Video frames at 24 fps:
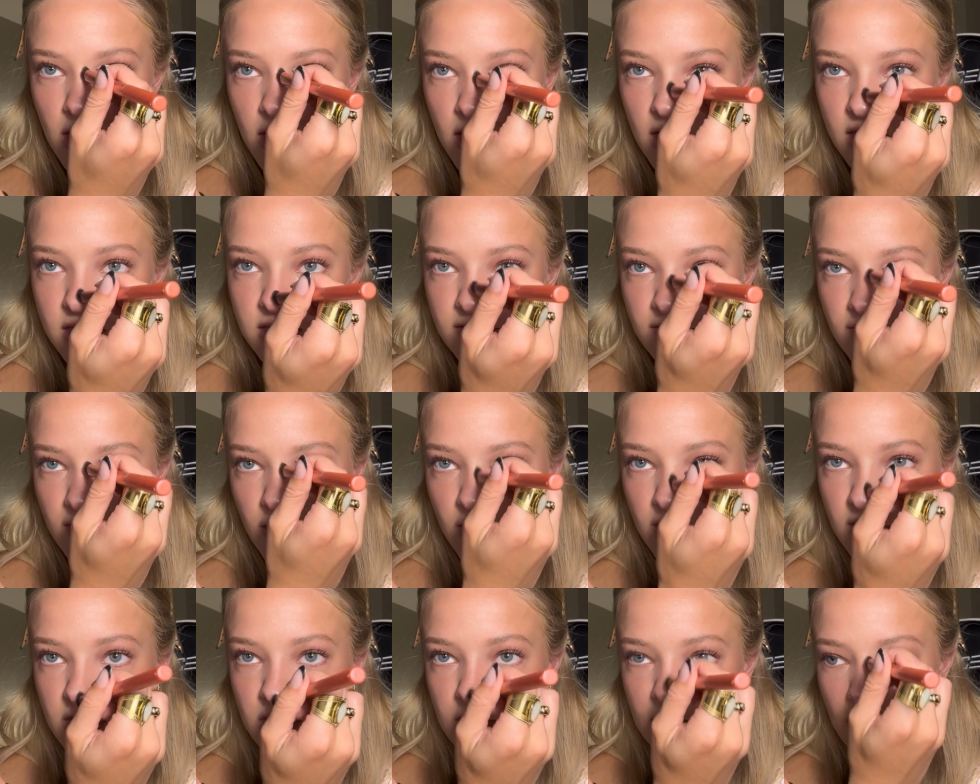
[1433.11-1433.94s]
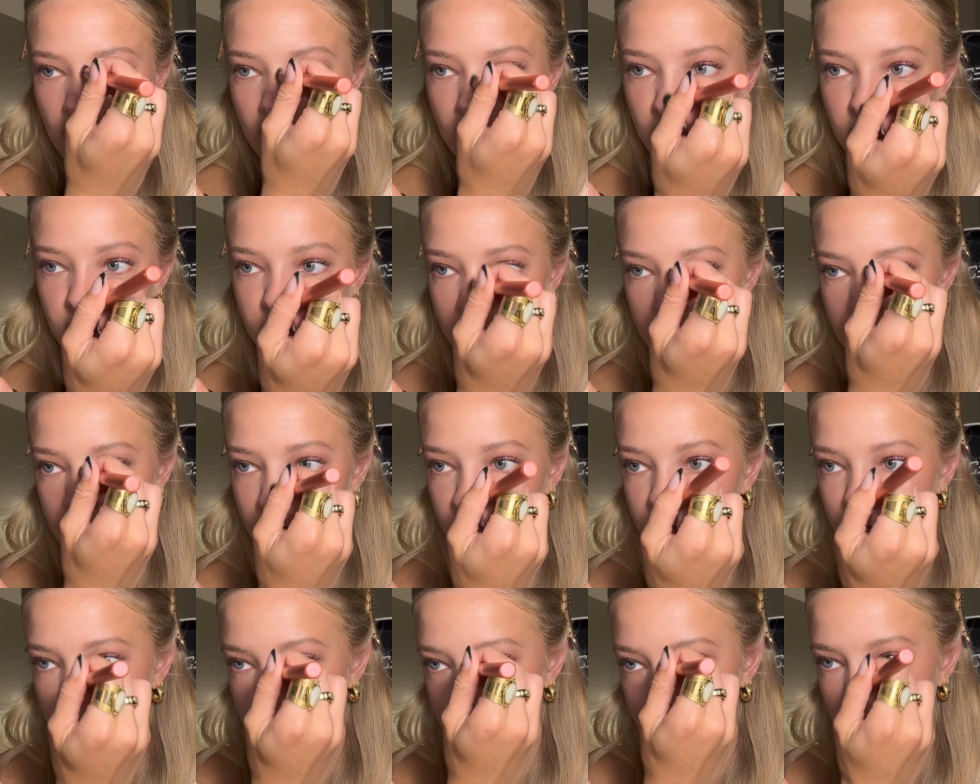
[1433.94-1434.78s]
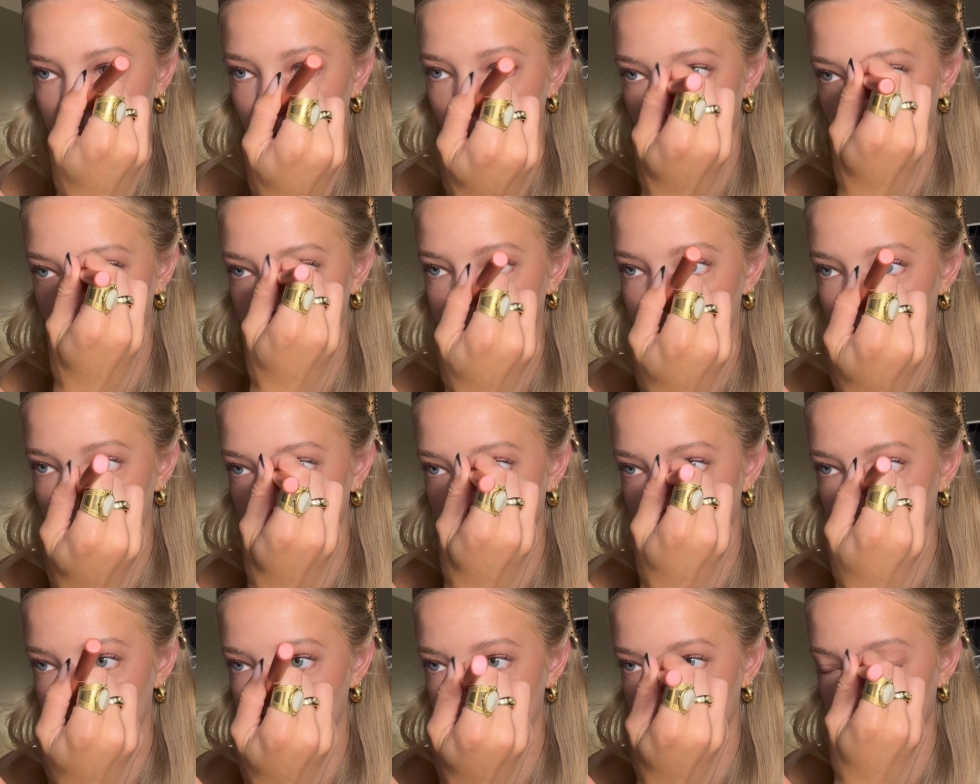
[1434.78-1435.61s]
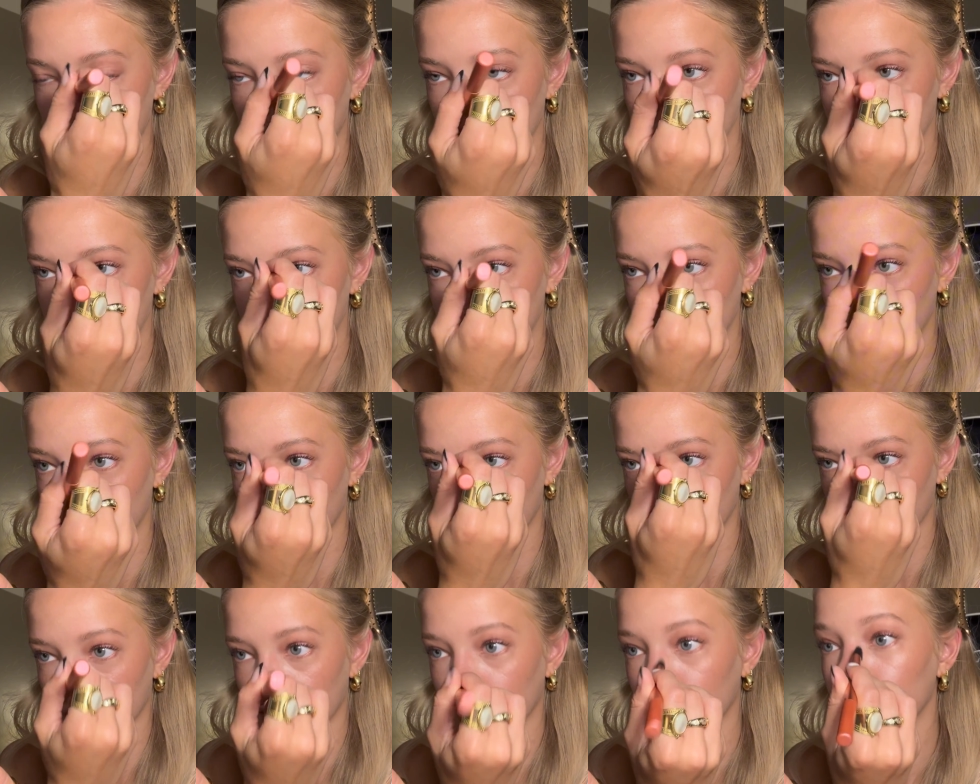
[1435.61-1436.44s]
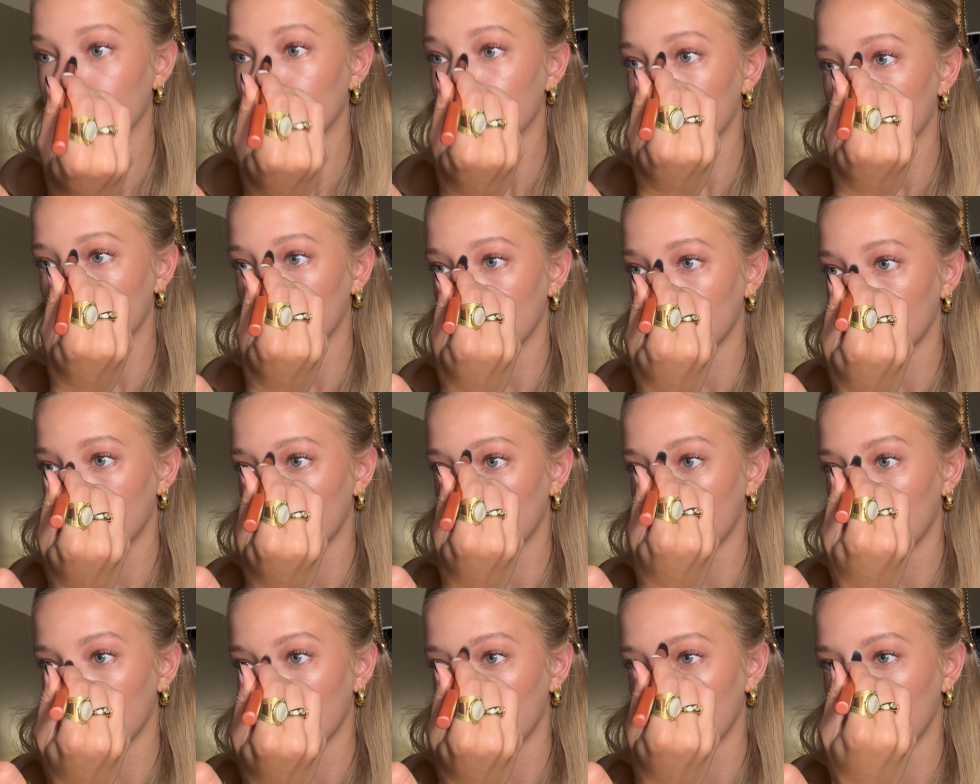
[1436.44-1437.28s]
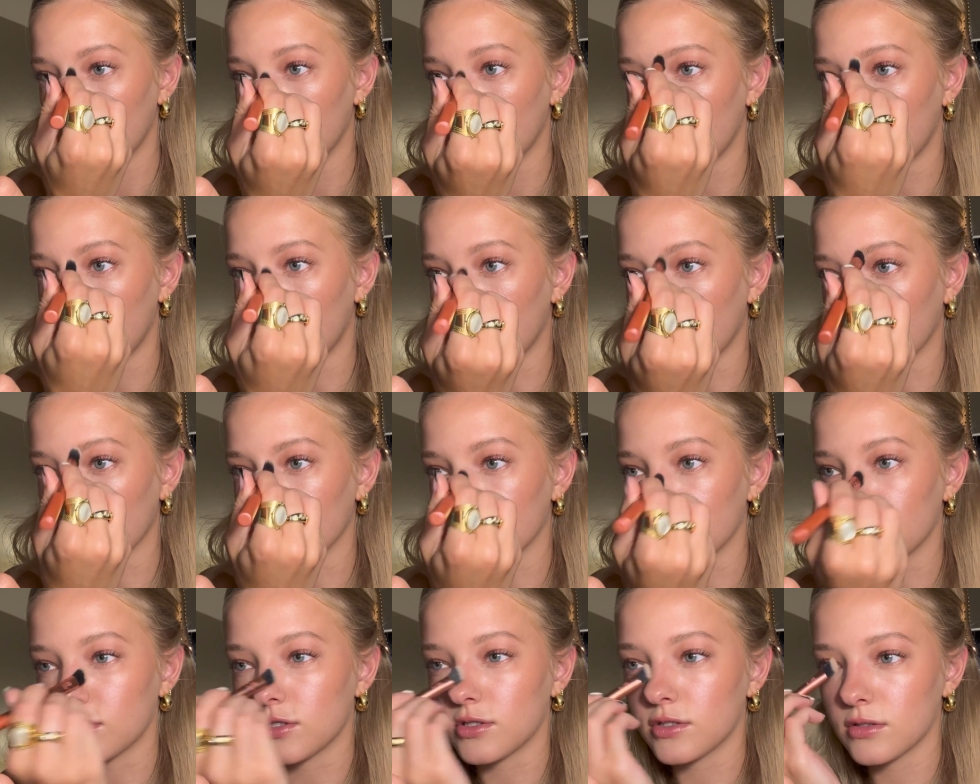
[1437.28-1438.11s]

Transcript: It's a very light contour, it's not super harsh.